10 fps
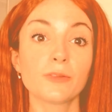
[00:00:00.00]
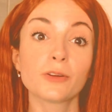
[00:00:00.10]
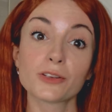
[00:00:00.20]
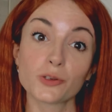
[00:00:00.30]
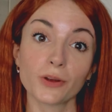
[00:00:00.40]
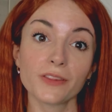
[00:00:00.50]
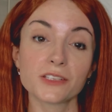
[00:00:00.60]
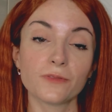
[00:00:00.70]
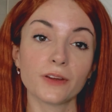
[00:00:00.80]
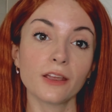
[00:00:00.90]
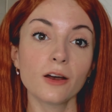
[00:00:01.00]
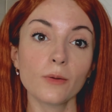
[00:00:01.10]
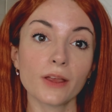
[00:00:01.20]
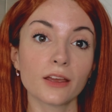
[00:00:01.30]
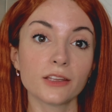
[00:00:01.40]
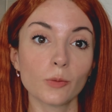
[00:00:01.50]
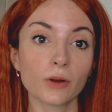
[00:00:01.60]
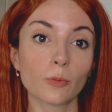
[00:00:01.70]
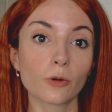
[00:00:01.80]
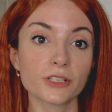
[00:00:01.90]
you're enjoying this video and you
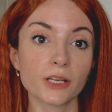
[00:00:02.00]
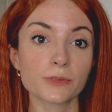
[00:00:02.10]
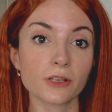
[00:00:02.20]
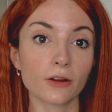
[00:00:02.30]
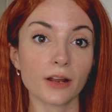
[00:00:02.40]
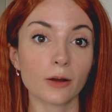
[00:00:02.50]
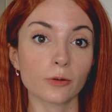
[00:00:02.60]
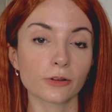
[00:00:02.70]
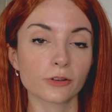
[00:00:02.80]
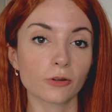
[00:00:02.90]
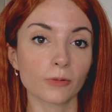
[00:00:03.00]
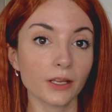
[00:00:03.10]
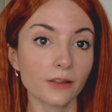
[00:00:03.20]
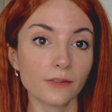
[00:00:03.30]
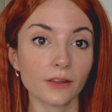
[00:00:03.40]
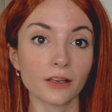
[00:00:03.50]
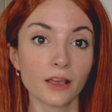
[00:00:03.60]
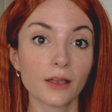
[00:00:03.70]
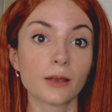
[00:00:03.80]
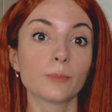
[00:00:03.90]
want more tips on how to learn Korean, then
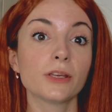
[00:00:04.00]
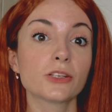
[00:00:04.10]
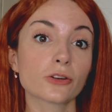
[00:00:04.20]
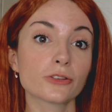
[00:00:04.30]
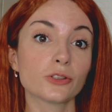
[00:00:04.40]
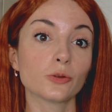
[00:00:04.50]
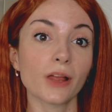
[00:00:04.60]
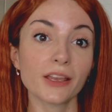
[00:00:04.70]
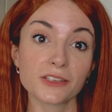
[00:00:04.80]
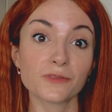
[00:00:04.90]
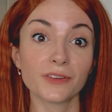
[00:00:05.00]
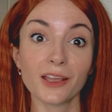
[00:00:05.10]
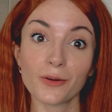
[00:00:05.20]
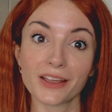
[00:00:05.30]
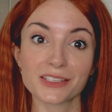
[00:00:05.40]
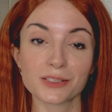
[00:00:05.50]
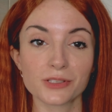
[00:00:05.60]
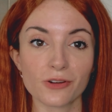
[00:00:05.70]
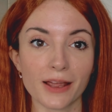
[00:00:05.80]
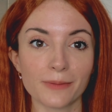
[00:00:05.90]
be sure to like this video and
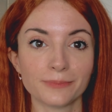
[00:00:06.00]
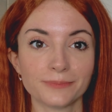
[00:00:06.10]
subscribe.